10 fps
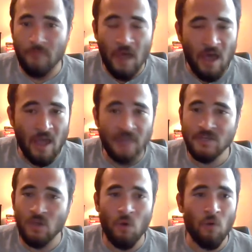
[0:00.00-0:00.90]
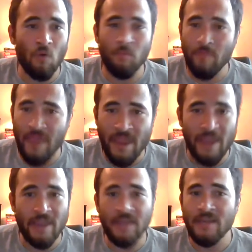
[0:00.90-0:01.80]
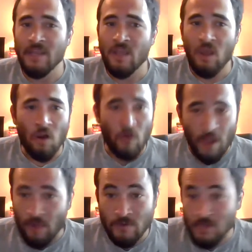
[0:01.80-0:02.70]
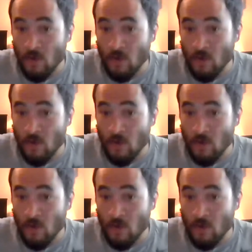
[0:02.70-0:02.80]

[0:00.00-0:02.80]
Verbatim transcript: hot, cold, pain, or, you know,